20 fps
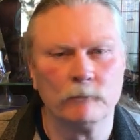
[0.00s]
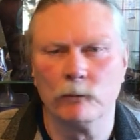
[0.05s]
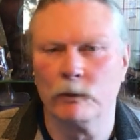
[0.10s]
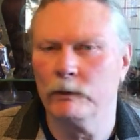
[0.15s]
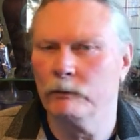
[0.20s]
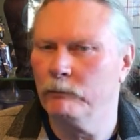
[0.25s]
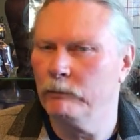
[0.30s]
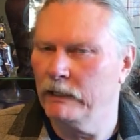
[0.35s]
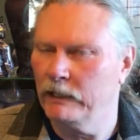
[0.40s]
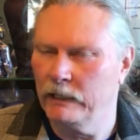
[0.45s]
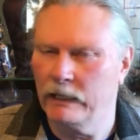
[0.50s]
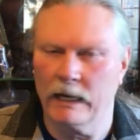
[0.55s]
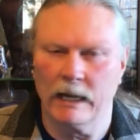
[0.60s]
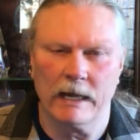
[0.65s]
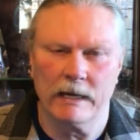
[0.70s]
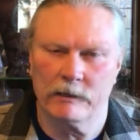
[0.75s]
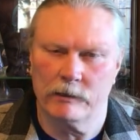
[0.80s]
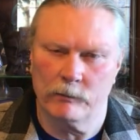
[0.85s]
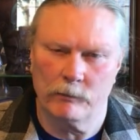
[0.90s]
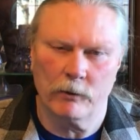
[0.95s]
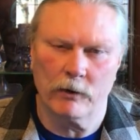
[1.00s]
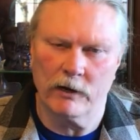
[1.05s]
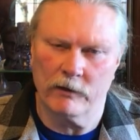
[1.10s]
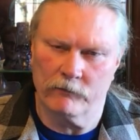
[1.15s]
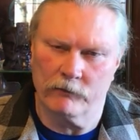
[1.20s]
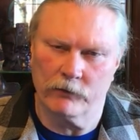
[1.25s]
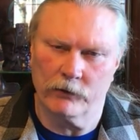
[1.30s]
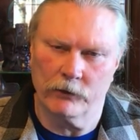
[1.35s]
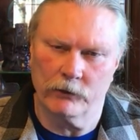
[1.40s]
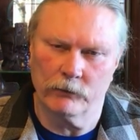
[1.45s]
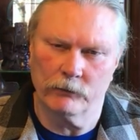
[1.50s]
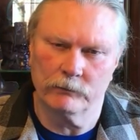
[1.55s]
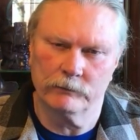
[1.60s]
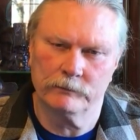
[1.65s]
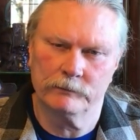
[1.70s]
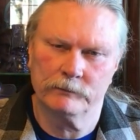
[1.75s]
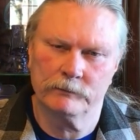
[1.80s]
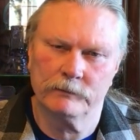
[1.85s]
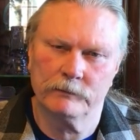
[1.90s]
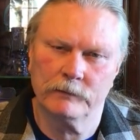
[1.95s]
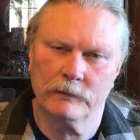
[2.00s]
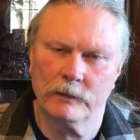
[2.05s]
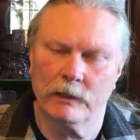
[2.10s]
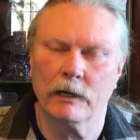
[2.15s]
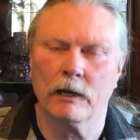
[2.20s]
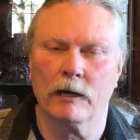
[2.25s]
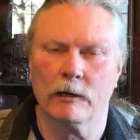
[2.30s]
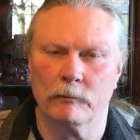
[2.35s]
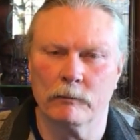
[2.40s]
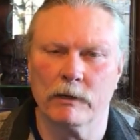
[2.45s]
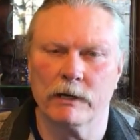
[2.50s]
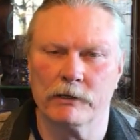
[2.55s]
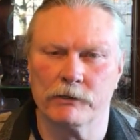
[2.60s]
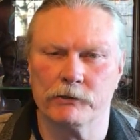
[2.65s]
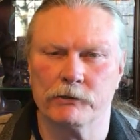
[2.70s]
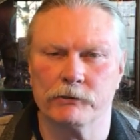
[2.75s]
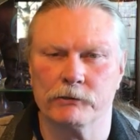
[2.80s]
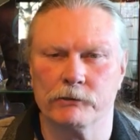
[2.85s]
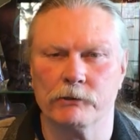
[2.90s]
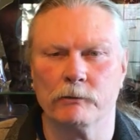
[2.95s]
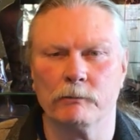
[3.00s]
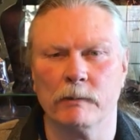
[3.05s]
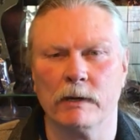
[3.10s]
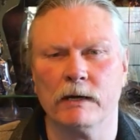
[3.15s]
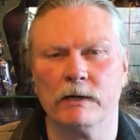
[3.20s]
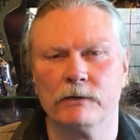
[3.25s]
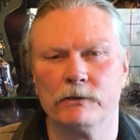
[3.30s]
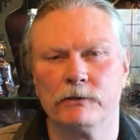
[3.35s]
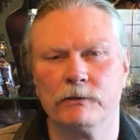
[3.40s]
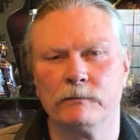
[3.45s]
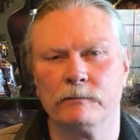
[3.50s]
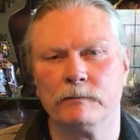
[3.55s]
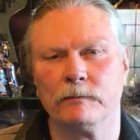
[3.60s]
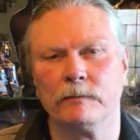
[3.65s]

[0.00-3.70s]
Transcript: we'd be glad to pray for you. God bless you so much.